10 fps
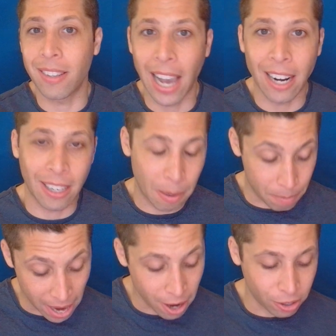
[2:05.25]
kind of
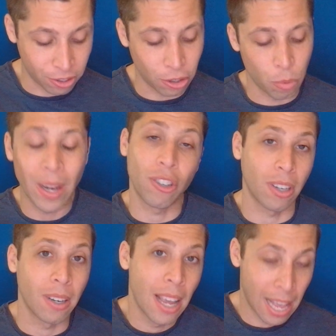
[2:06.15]
compare
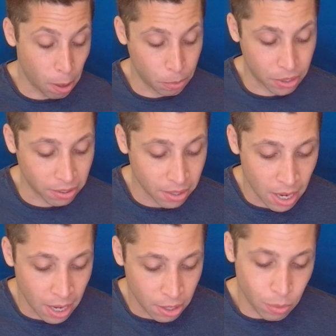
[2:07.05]
situation helps us.
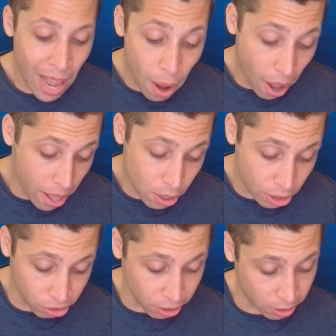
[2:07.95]
So now you could
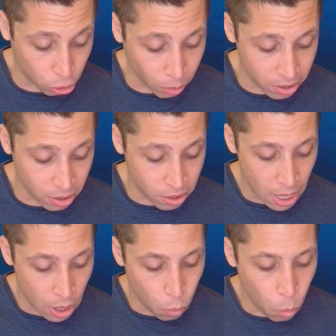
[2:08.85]
just look at the choices.
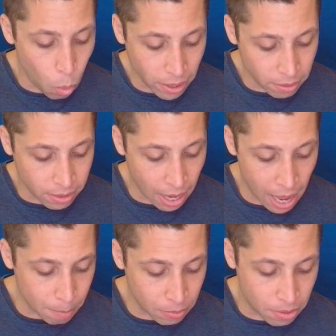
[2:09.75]
What
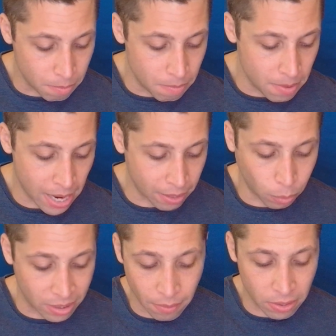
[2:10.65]
times negative
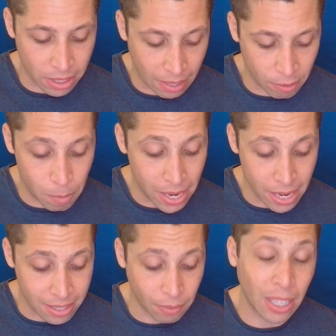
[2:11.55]
27 is going to give us b?
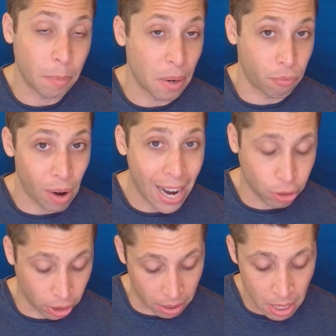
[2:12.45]
It's definitely going to be a
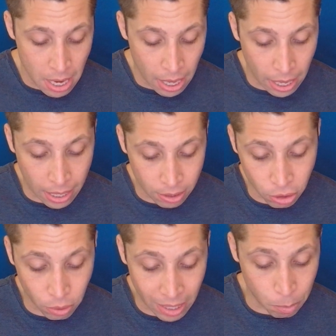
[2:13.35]
fraction.
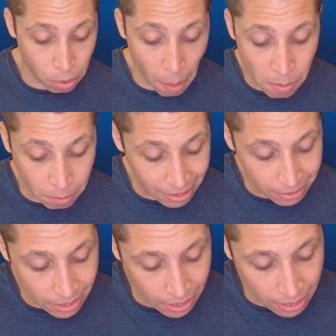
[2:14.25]
So that's probably
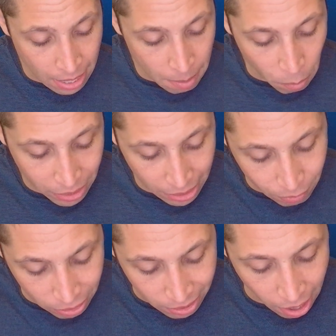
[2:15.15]
c, but we can
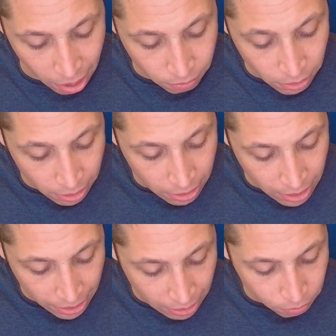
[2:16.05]
even solve
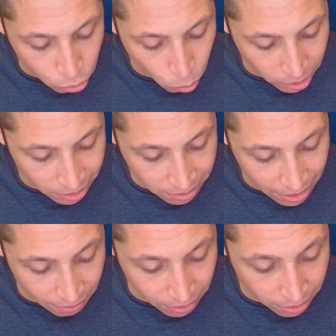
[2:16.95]
negative
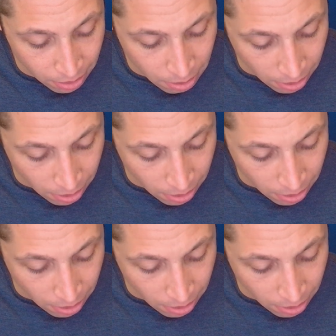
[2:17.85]
27